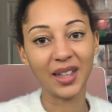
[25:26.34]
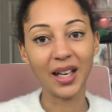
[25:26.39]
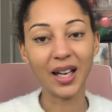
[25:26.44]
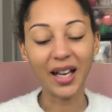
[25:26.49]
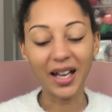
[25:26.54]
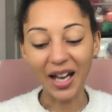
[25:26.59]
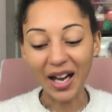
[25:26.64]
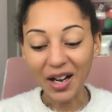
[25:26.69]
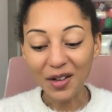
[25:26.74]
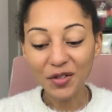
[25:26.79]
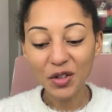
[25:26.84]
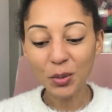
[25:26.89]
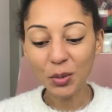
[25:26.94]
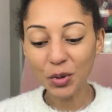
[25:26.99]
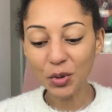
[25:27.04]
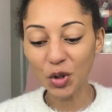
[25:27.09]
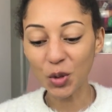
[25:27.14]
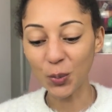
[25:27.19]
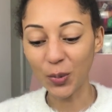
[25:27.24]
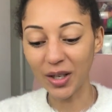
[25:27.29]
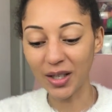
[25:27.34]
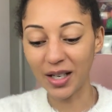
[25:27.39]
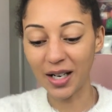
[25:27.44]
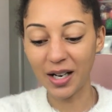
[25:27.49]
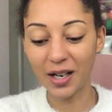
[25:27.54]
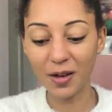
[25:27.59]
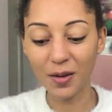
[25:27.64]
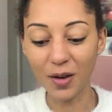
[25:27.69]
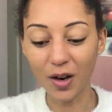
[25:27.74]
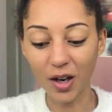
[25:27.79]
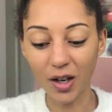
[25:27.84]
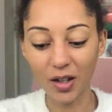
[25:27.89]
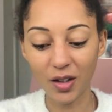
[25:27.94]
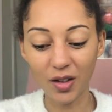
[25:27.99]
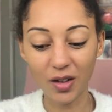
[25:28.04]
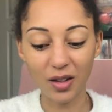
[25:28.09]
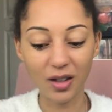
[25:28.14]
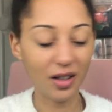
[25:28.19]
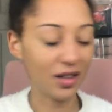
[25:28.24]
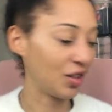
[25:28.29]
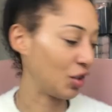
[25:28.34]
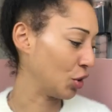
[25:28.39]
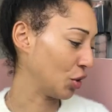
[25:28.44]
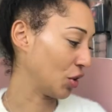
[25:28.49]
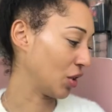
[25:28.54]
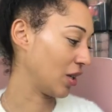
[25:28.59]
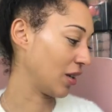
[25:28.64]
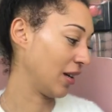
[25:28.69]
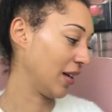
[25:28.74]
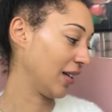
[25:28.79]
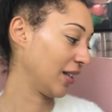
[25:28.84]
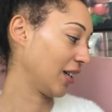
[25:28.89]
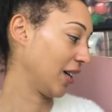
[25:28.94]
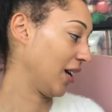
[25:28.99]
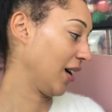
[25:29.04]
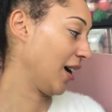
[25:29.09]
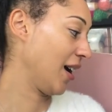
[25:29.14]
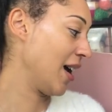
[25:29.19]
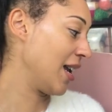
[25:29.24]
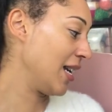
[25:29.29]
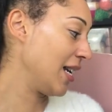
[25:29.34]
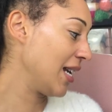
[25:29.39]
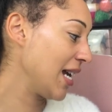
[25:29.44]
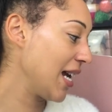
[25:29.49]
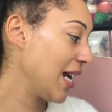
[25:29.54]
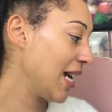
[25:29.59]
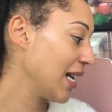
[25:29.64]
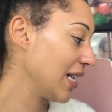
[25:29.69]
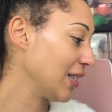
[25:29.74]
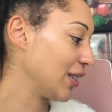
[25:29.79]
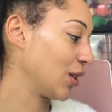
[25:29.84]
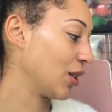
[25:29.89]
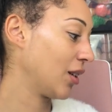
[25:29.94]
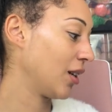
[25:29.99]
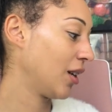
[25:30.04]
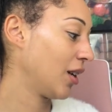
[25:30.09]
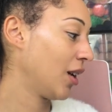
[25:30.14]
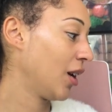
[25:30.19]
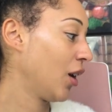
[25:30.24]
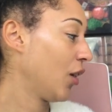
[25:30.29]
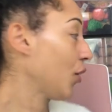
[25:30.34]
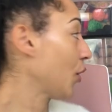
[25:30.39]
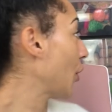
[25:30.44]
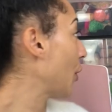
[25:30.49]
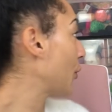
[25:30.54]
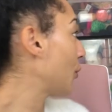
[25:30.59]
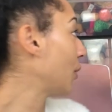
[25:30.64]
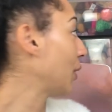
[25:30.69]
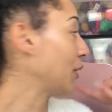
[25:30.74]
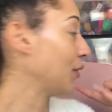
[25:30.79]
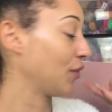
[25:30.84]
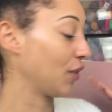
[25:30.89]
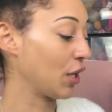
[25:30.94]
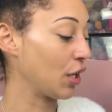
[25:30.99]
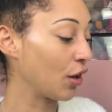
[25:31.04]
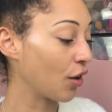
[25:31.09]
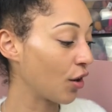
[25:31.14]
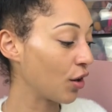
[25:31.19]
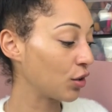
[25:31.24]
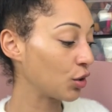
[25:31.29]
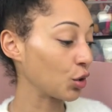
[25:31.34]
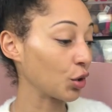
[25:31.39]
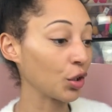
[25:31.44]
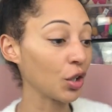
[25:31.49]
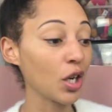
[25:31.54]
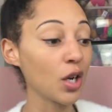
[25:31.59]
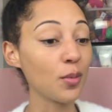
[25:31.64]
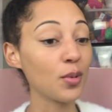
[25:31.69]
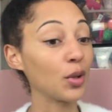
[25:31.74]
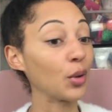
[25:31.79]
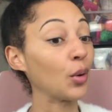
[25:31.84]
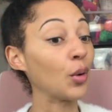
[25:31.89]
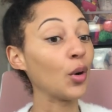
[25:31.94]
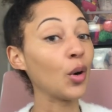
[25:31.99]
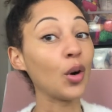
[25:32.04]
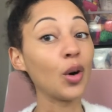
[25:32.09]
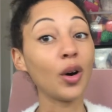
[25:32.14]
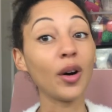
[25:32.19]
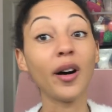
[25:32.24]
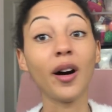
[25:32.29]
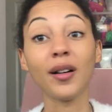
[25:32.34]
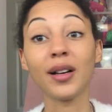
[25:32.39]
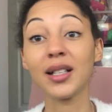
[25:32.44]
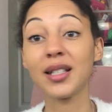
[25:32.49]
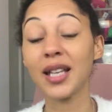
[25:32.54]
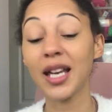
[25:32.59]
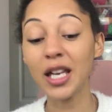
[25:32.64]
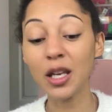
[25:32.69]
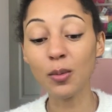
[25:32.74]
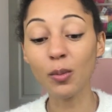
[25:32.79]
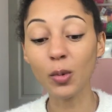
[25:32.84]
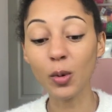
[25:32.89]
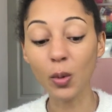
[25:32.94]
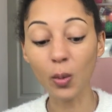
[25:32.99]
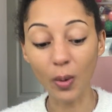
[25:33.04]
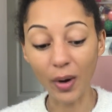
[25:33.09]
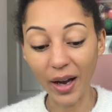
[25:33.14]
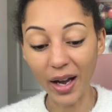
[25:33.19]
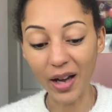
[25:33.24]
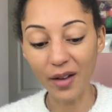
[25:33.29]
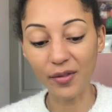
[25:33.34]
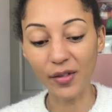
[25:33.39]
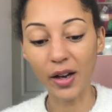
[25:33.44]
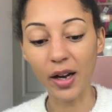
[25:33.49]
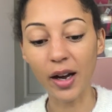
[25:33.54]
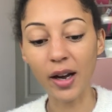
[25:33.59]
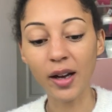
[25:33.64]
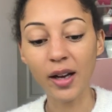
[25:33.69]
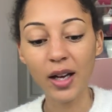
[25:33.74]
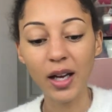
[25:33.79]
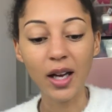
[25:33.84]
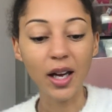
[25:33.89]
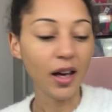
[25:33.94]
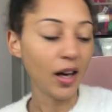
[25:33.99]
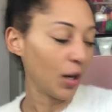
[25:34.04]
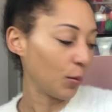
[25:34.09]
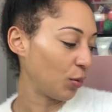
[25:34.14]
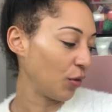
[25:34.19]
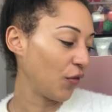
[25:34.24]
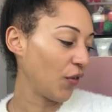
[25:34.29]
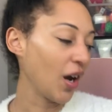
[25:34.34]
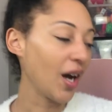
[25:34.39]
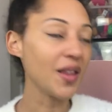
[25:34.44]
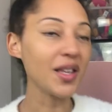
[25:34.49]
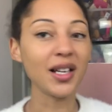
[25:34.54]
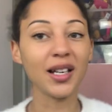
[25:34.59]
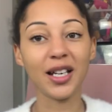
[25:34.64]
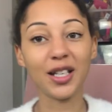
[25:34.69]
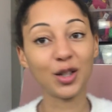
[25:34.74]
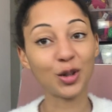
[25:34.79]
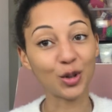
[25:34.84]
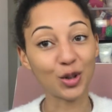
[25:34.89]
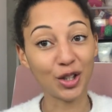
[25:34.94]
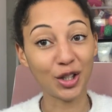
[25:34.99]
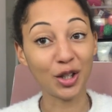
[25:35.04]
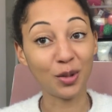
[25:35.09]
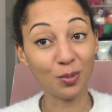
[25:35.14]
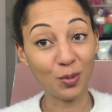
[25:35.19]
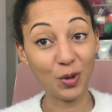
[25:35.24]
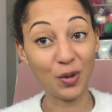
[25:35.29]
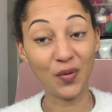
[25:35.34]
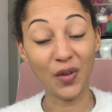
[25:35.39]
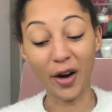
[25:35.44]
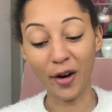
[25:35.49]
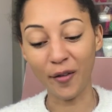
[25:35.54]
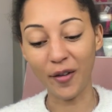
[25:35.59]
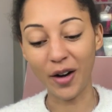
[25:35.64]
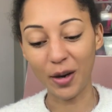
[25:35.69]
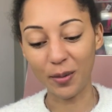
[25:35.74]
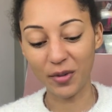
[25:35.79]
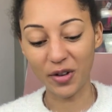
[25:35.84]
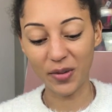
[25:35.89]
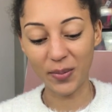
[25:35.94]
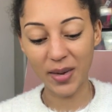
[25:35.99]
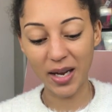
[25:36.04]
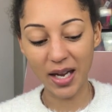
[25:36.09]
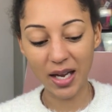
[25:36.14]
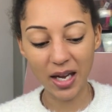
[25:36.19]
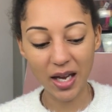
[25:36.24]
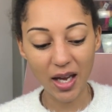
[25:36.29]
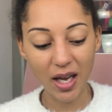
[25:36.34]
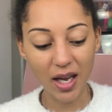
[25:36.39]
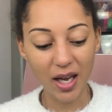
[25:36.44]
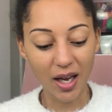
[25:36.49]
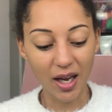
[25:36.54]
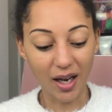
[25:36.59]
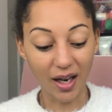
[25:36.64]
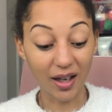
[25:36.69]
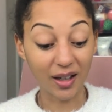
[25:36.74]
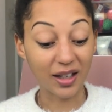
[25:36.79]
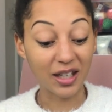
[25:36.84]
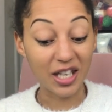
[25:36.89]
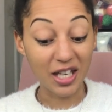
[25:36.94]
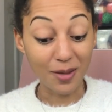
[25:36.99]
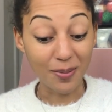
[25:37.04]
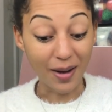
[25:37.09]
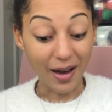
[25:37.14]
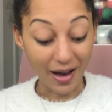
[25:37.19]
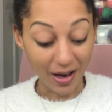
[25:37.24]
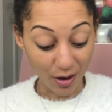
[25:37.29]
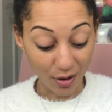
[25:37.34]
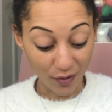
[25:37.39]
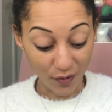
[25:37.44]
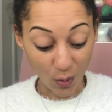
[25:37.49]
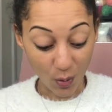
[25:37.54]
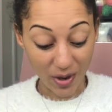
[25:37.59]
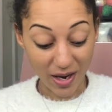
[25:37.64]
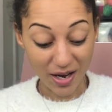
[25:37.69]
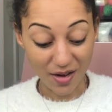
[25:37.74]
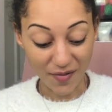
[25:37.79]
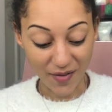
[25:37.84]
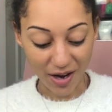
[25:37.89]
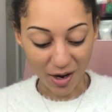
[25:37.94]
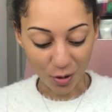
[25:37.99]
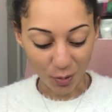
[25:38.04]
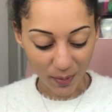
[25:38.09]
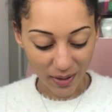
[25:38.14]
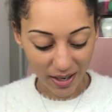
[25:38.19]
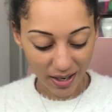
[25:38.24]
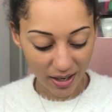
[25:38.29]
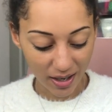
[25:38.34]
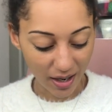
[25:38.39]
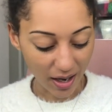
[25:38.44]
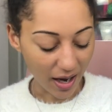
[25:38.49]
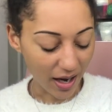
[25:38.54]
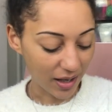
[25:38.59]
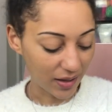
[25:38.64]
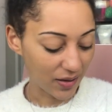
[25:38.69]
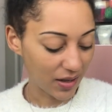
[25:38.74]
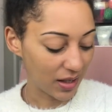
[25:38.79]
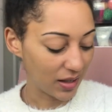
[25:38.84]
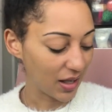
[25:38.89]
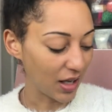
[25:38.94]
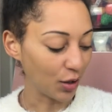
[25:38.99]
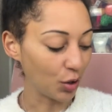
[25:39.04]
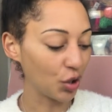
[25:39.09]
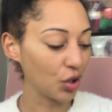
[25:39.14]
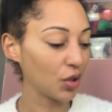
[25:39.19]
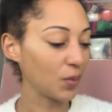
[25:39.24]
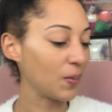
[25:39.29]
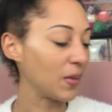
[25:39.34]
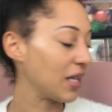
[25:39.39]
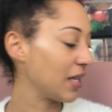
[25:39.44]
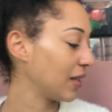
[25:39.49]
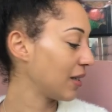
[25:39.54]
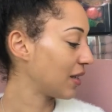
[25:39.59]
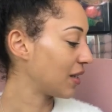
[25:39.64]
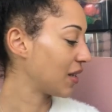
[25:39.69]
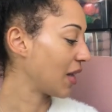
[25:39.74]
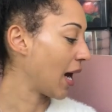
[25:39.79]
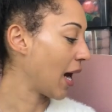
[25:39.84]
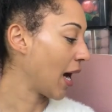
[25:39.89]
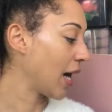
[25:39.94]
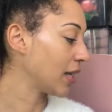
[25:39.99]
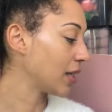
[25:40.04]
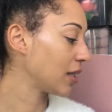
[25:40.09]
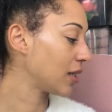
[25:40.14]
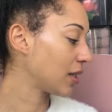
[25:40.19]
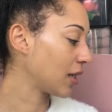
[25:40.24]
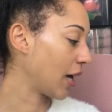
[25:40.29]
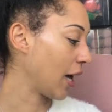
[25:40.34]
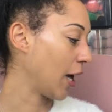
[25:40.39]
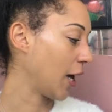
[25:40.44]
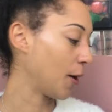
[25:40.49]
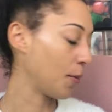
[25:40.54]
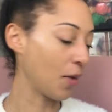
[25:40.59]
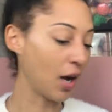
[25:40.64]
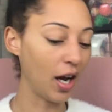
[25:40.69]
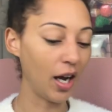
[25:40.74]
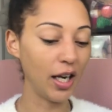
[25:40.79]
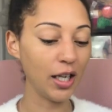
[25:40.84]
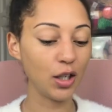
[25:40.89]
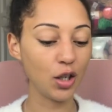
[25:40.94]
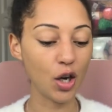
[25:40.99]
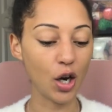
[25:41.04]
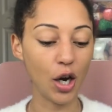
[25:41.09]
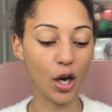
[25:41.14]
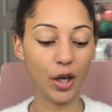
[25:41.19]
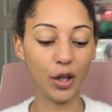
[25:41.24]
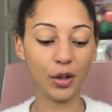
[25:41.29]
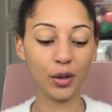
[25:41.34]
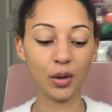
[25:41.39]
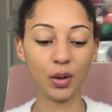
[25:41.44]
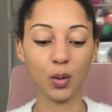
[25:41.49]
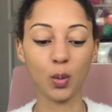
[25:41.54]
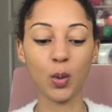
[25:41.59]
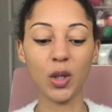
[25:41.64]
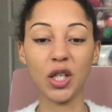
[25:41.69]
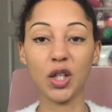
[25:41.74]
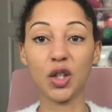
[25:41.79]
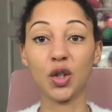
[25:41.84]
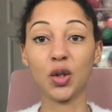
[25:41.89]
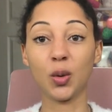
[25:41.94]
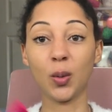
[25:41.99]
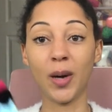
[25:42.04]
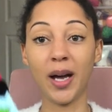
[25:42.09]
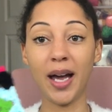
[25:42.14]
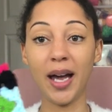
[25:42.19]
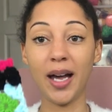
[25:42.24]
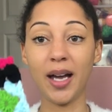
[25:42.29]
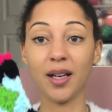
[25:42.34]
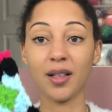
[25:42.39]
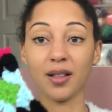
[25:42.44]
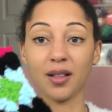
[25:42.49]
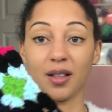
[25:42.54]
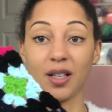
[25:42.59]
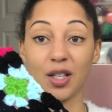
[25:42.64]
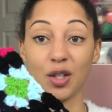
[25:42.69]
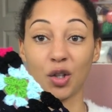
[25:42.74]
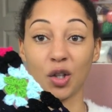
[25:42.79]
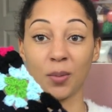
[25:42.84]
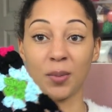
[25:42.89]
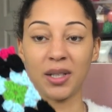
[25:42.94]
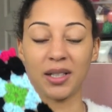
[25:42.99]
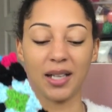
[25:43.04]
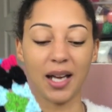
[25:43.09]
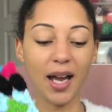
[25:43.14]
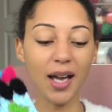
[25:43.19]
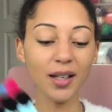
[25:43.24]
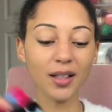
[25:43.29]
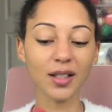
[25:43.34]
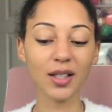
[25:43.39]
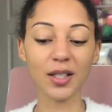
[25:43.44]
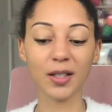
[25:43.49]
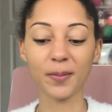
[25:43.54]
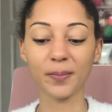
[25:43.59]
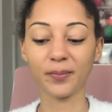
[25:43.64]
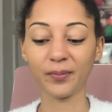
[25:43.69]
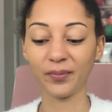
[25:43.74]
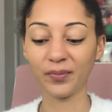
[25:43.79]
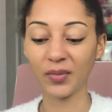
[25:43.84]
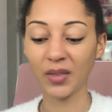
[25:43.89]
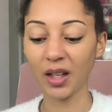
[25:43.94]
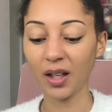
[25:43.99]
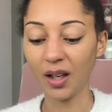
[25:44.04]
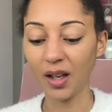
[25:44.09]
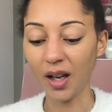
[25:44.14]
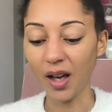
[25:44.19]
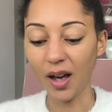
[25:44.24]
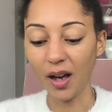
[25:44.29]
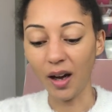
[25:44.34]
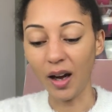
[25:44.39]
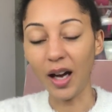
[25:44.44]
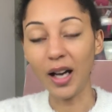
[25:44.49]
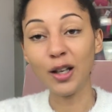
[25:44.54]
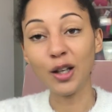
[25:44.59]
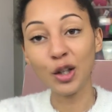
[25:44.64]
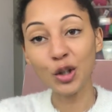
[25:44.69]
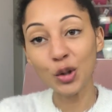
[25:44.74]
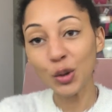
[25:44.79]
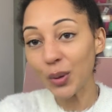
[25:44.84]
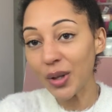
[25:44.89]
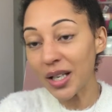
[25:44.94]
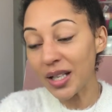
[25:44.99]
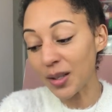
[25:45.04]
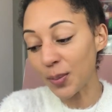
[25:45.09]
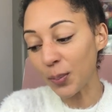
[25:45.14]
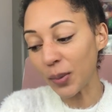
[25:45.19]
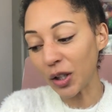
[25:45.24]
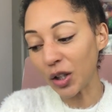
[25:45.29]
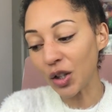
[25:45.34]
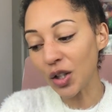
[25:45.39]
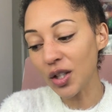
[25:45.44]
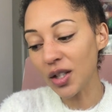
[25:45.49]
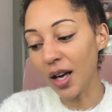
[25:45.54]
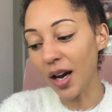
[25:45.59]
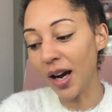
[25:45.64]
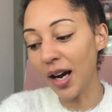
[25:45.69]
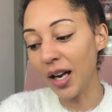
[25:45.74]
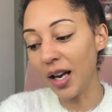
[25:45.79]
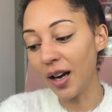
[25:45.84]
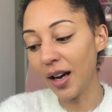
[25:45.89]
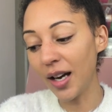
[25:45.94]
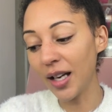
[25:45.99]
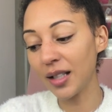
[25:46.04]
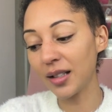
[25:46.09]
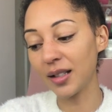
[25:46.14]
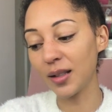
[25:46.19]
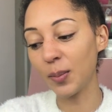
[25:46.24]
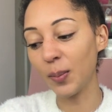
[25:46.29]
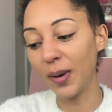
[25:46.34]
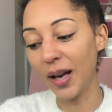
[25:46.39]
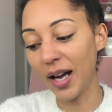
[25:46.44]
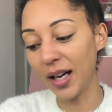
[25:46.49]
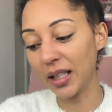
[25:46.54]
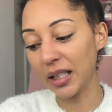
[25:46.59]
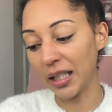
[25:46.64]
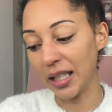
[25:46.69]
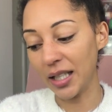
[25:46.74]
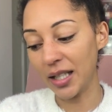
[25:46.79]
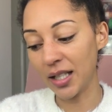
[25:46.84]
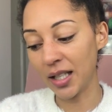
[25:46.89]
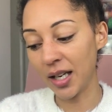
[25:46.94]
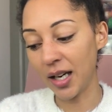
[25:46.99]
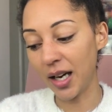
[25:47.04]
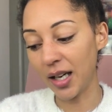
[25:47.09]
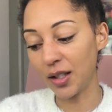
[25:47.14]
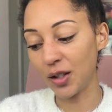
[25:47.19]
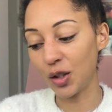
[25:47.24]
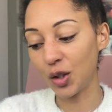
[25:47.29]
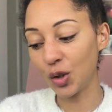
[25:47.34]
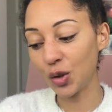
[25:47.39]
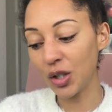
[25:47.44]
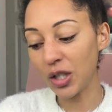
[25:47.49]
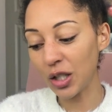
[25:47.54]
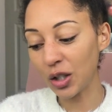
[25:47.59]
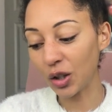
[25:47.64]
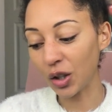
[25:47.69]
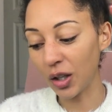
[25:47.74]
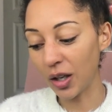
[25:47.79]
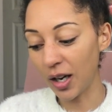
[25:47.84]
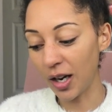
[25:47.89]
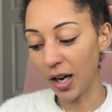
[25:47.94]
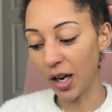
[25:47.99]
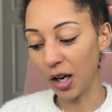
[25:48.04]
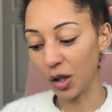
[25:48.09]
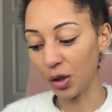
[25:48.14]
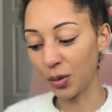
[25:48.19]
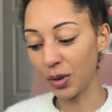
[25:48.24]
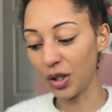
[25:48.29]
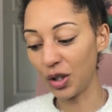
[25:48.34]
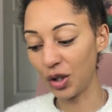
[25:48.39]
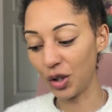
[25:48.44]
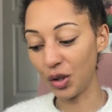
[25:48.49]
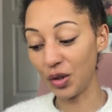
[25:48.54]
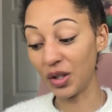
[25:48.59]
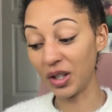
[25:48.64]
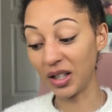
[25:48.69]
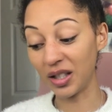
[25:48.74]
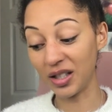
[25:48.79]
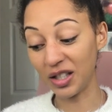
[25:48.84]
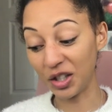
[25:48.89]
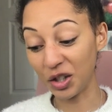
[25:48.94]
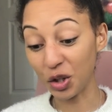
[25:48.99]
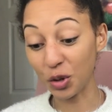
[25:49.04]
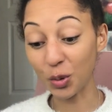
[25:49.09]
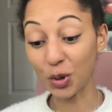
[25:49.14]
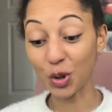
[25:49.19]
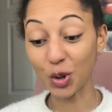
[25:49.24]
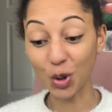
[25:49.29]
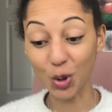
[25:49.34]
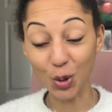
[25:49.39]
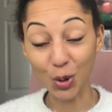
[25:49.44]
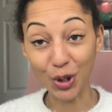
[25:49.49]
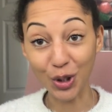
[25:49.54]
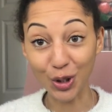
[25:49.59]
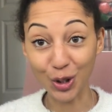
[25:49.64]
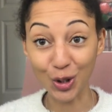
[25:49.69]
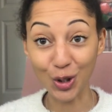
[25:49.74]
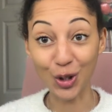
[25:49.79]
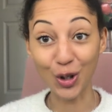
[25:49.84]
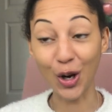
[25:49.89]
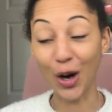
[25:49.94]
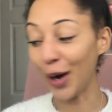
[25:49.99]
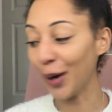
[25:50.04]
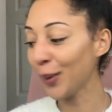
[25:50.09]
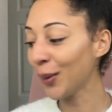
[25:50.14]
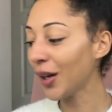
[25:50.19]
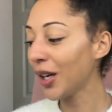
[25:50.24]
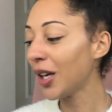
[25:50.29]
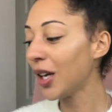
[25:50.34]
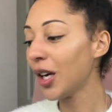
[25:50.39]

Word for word: I have them all spread out on just like a lid of one of the yarn tubs or on a table, whatever. I prefer the lid because I can move that around with me and keep it out of the way of Albie, and then that just means that um, I know which square is coming next. And I always, because I like the black glitter as the joining colour, I always do the continuous join as you go.